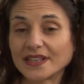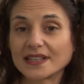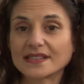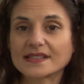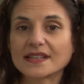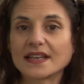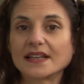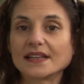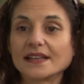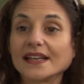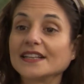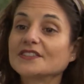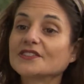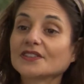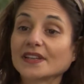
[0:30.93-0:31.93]
is that
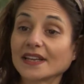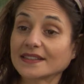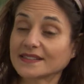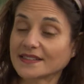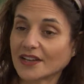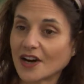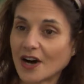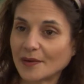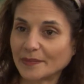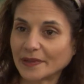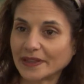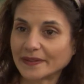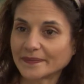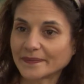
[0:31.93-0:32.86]
nature likes to copy.